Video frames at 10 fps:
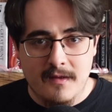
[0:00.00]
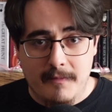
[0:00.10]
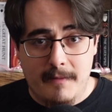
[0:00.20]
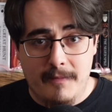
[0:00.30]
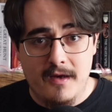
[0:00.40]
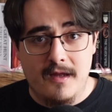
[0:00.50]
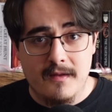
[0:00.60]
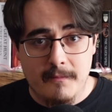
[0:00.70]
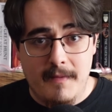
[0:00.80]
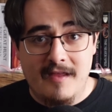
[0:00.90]
My buddy
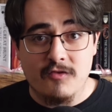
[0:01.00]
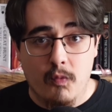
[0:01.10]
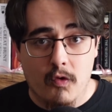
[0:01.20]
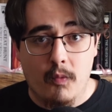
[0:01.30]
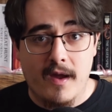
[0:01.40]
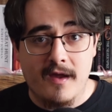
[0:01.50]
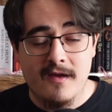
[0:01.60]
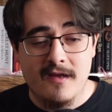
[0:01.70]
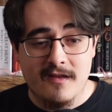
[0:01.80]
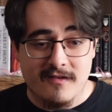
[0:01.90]
mains Warwick,
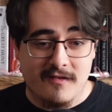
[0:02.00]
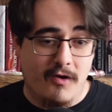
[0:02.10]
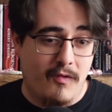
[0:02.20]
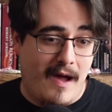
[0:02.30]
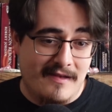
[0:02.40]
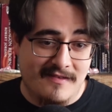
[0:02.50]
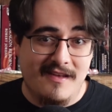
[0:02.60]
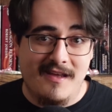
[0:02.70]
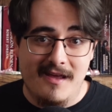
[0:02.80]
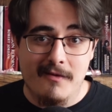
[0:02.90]
so I
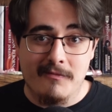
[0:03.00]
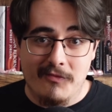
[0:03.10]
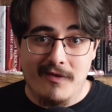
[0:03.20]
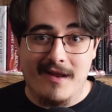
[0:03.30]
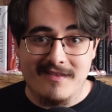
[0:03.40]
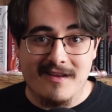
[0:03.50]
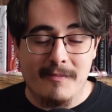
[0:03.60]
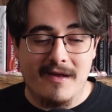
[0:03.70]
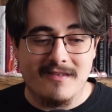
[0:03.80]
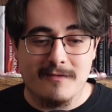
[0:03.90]
see him when I think
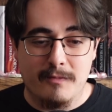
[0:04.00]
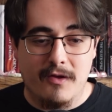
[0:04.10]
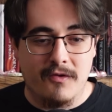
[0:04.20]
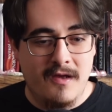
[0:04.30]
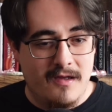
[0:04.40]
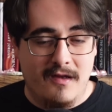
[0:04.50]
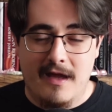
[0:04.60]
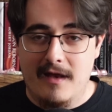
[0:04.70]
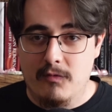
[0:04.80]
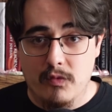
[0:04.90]
about this build. You
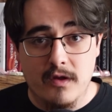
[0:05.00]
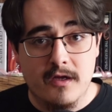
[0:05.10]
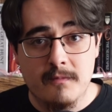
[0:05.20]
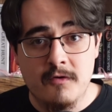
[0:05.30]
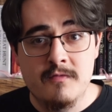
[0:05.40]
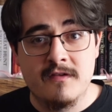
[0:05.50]
got really good movement